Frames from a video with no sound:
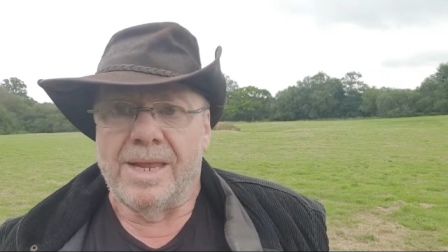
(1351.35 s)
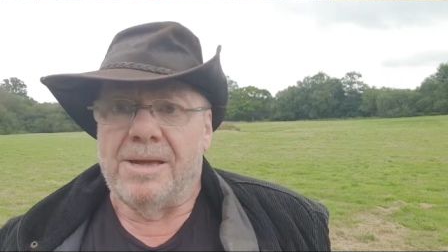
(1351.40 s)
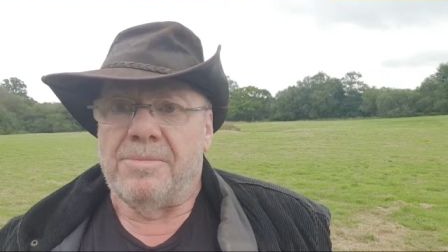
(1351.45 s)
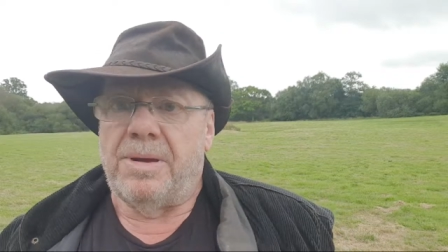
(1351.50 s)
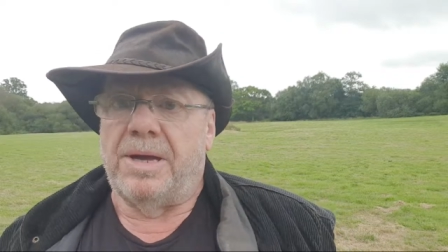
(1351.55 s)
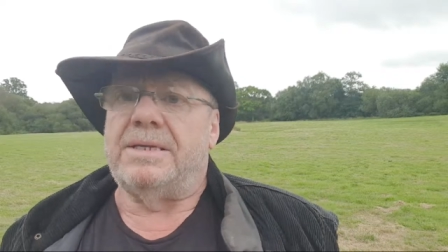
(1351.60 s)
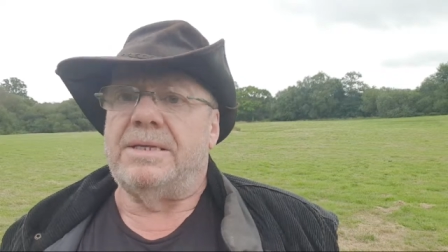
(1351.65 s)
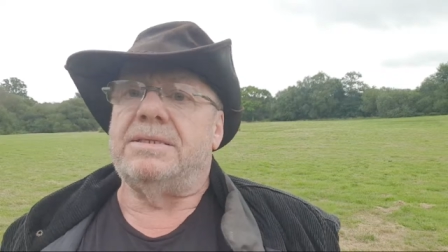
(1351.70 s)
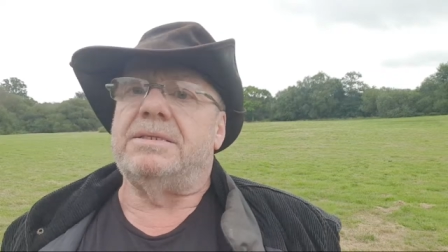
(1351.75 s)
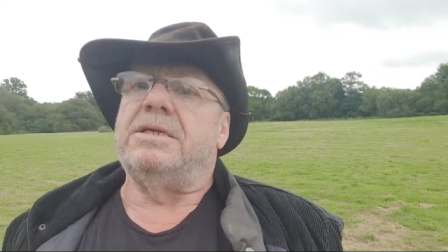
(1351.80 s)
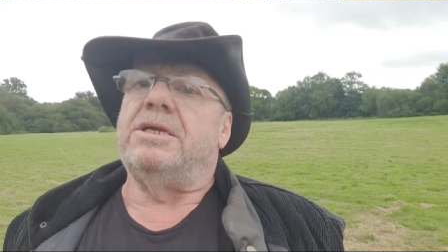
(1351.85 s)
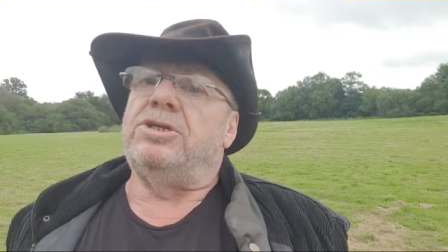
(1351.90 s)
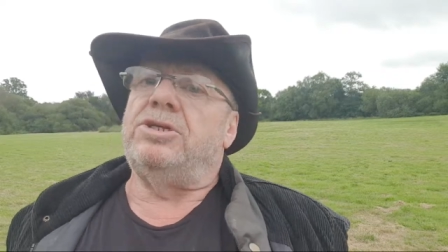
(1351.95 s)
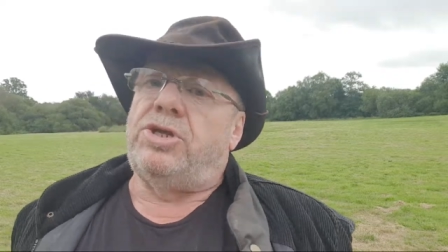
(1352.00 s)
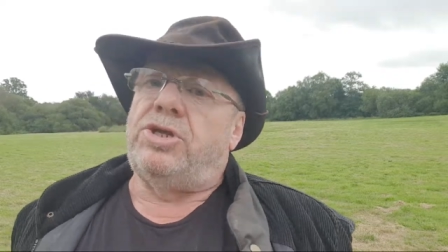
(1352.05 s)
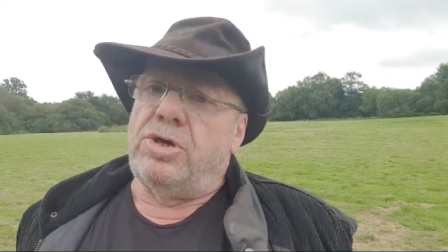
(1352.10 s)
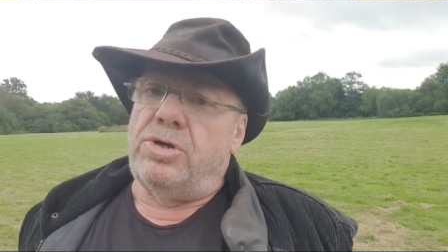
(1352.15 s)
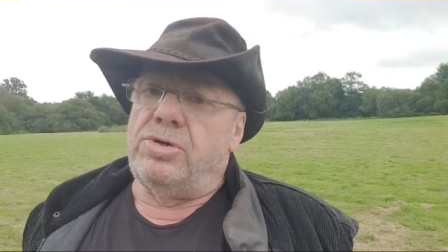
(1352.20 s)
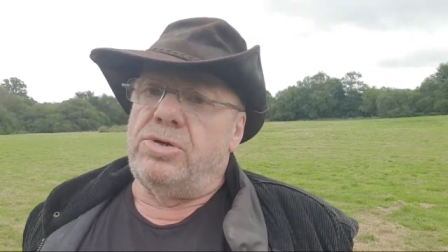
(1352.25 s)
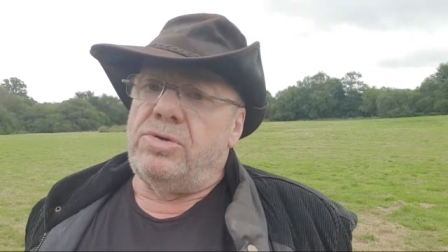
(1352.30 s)
But
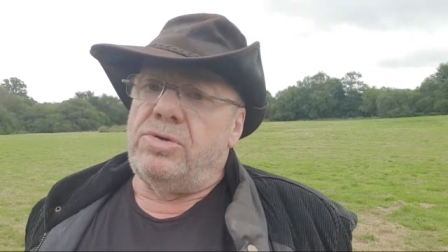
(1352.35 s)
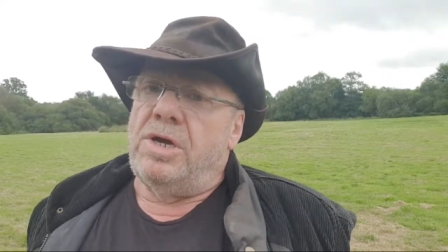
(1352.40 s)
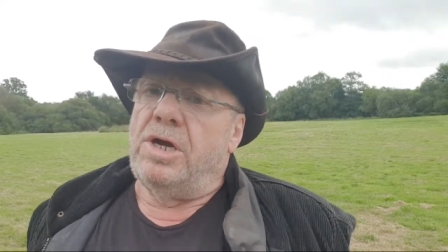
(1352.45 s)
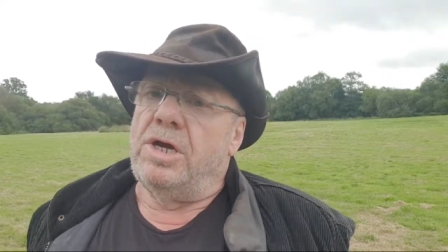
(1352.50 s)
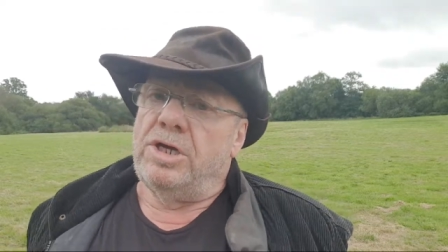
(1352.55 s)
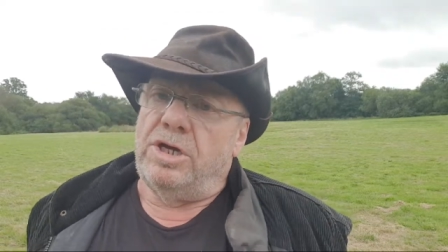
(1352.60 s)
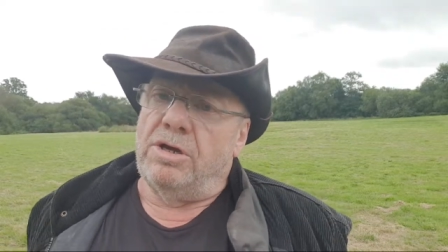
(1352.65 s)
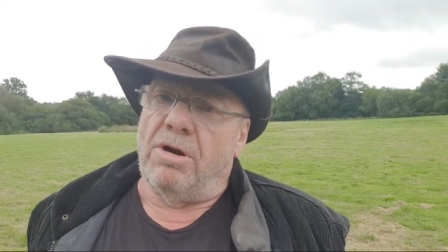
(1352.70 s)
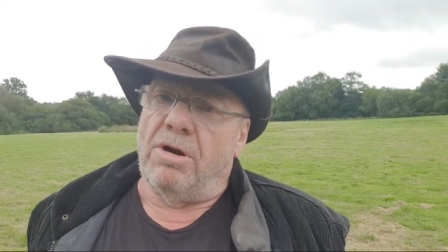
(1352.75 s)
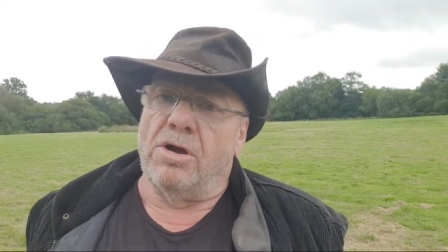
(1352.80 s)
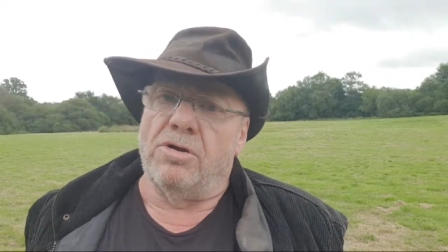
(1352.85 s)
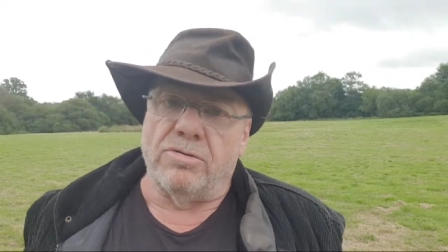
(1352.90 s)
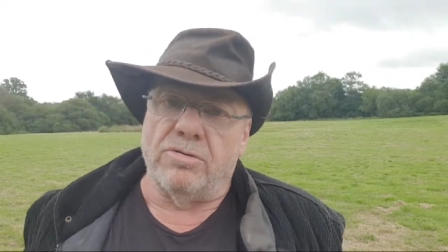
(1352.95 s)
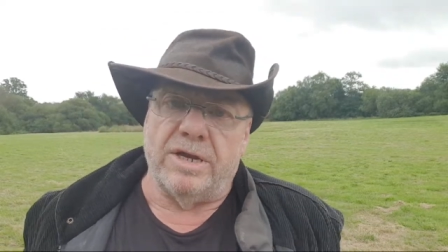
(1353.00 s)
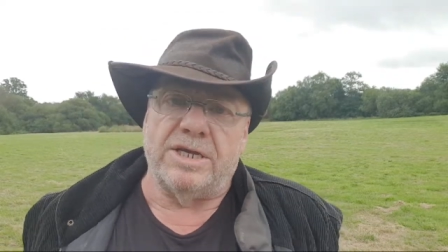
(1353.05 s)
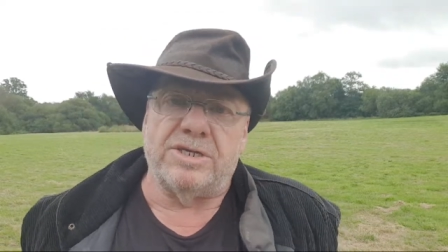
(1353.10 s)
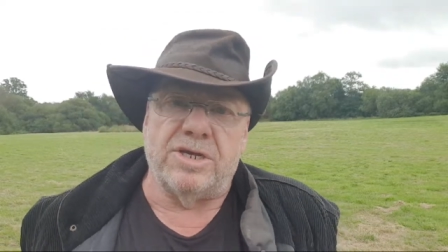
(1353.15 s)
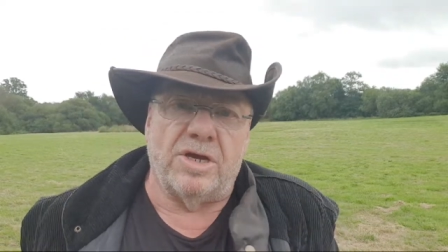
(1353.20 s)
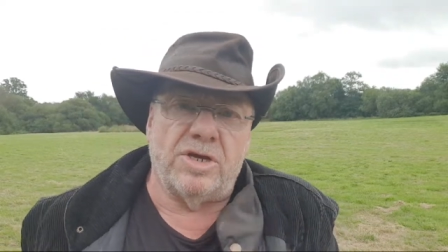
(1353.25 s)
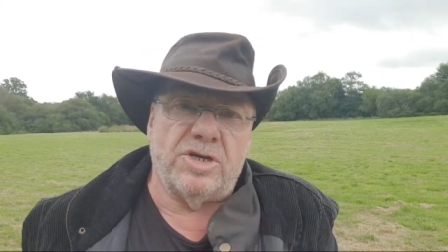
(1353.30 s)
do your own
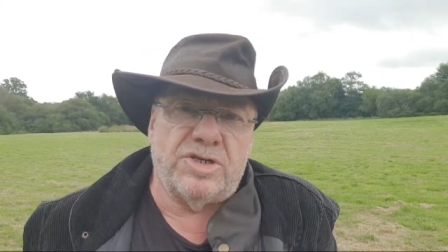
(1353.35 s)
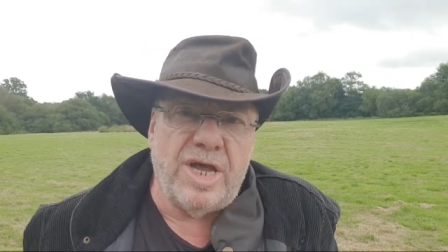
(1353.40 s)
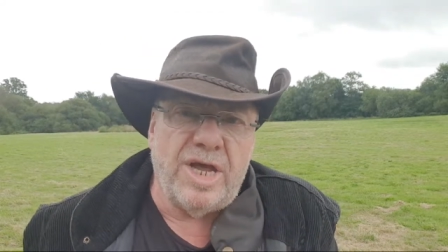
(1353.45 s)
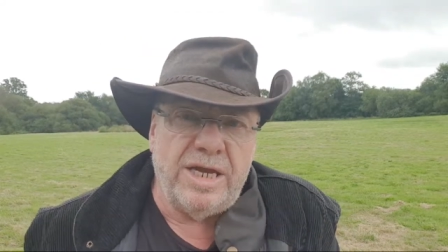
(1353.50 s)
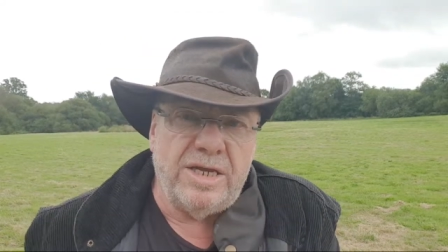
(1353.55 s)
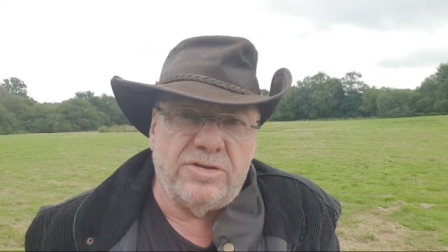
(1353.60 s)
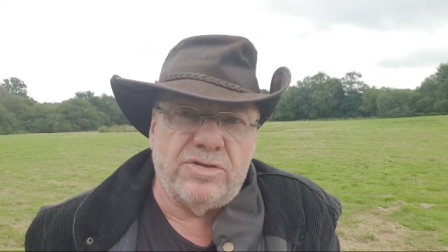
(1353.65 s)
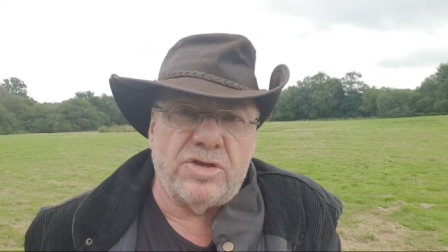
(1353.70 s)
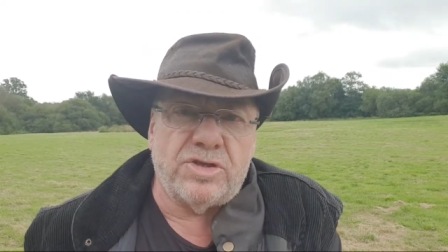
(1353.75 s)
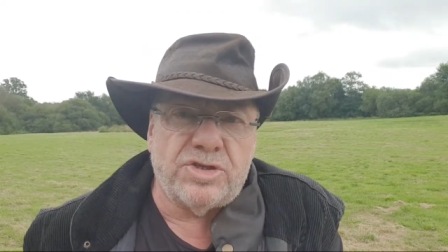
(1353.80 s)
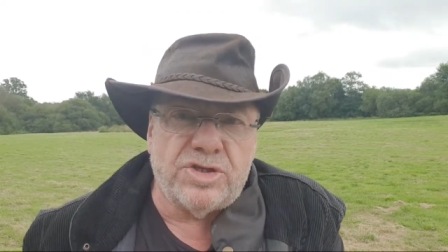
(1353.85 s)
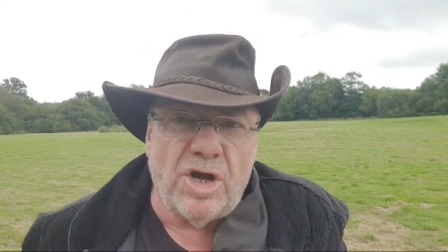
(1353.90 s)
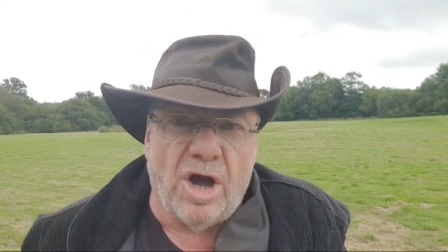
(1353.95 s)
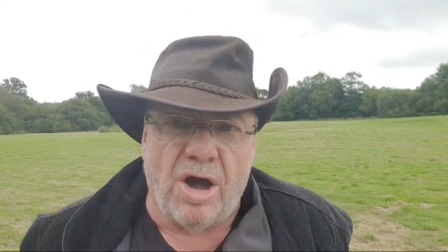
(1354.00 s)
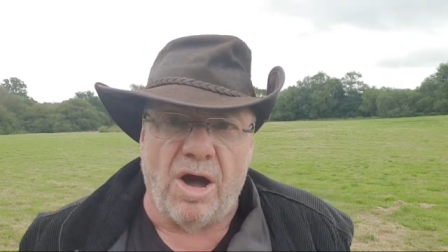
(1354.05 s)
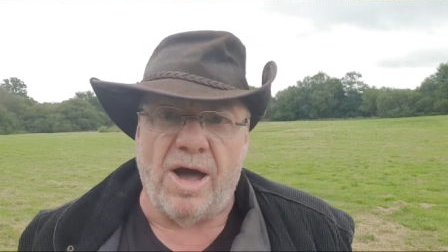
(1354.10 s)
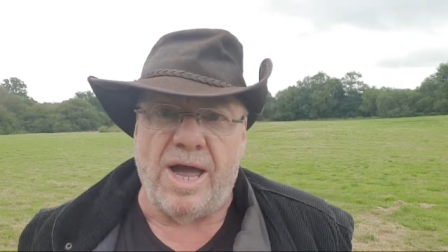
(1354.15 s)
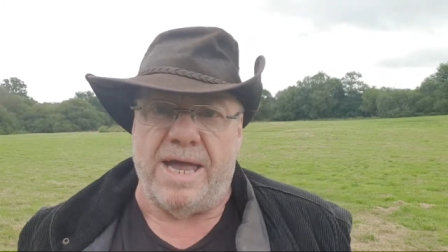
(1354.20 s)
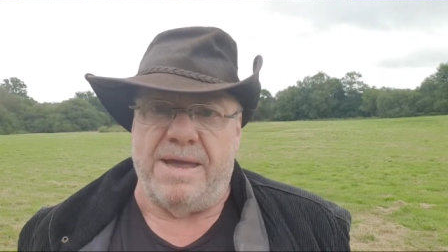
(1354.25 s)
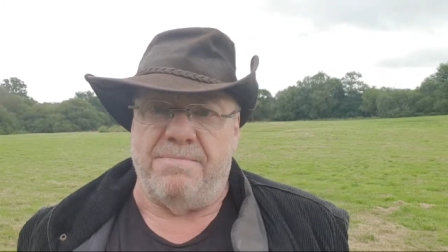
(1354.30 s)
research. Take the
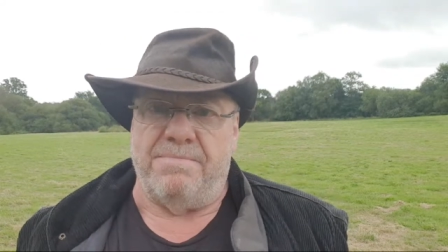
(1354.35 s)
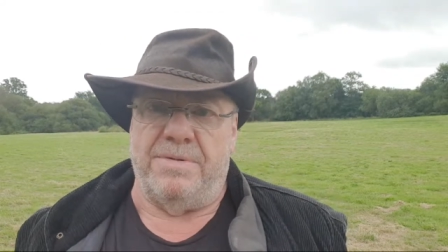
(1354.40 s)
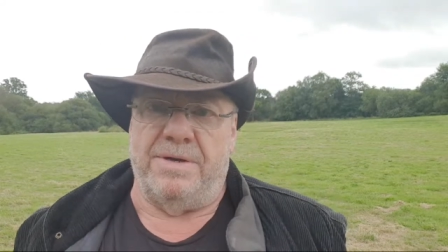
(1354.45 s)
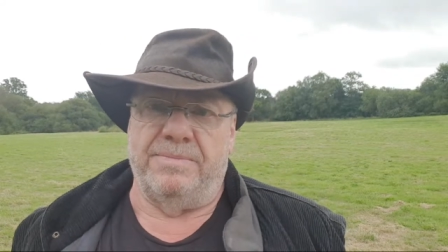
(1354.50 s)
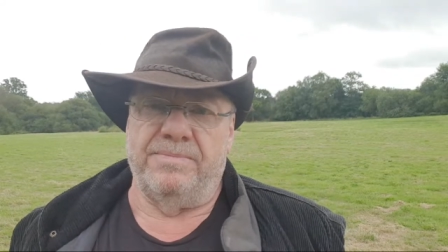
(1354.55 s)
time